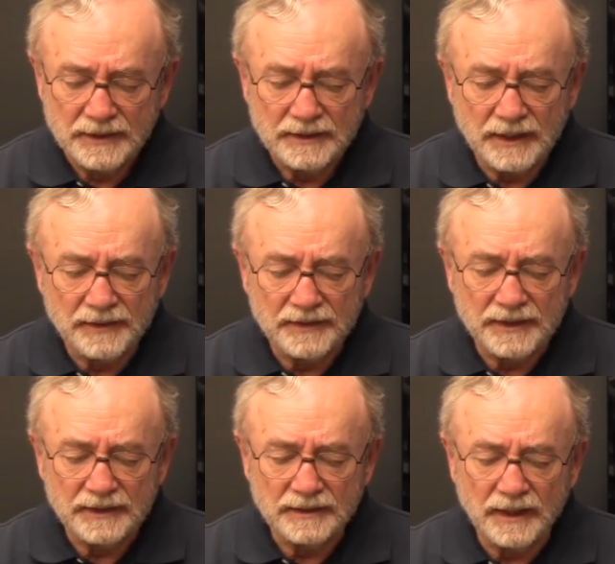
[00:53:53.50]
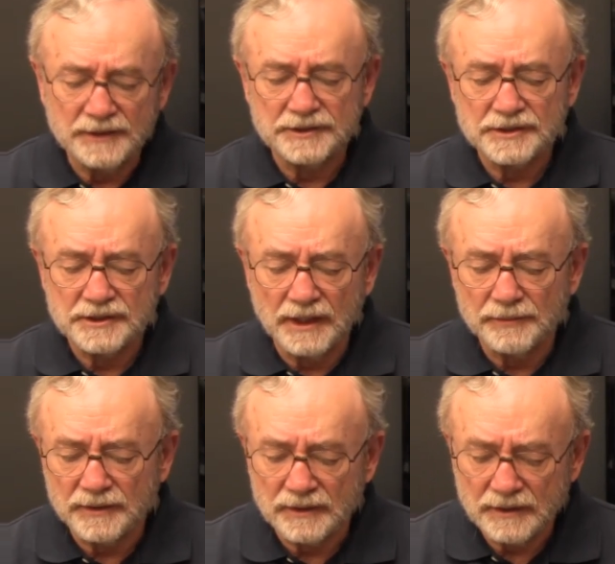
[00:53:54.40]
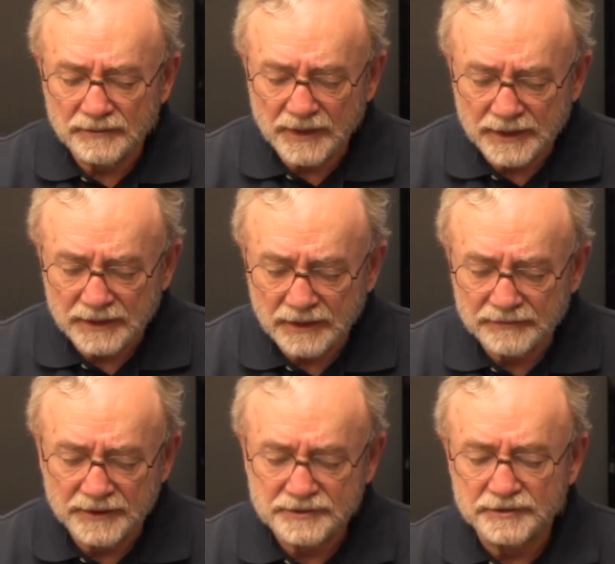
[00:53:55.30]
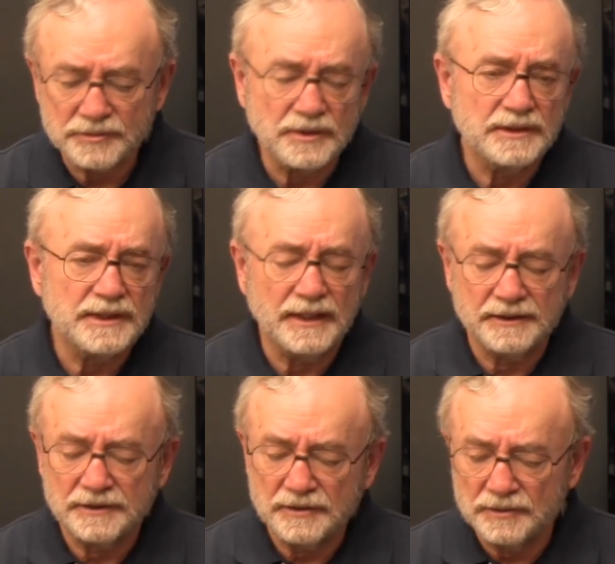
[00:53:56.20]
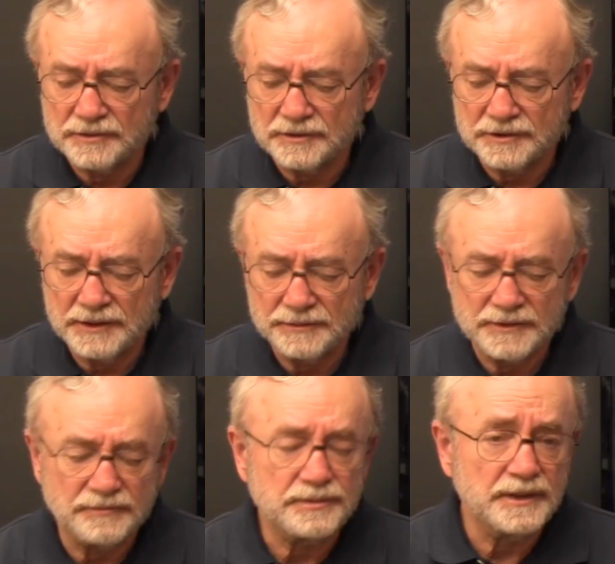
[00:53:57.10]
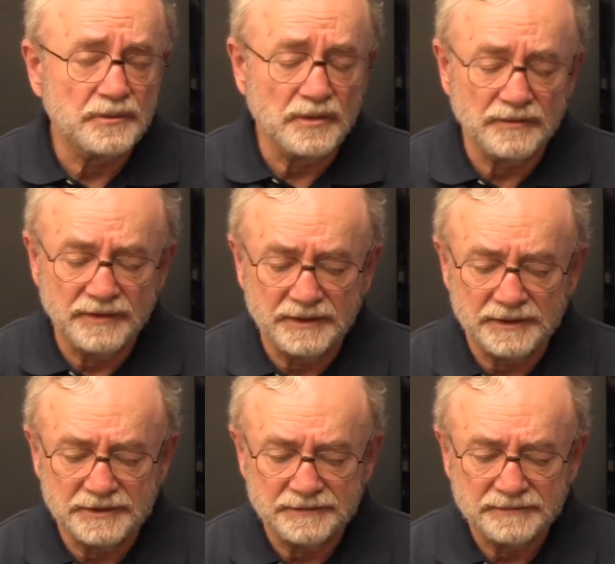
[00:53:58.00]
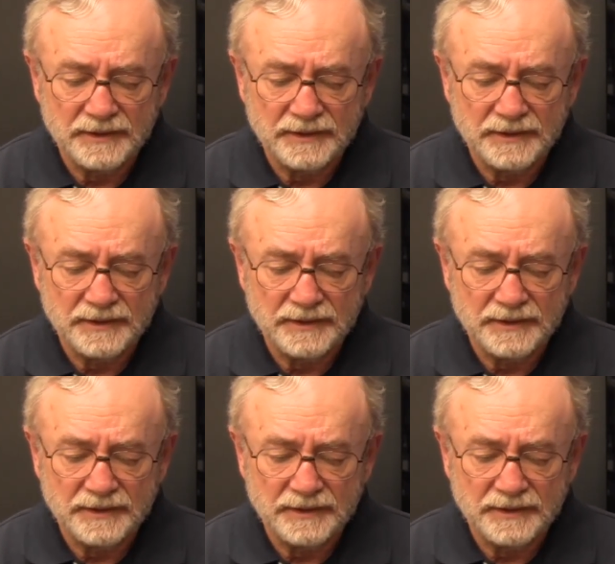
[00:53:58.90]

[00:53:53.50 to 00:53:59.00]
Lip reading: Now, the largest number of Haganah vessels were Italian coastal ships of pre-war vintage.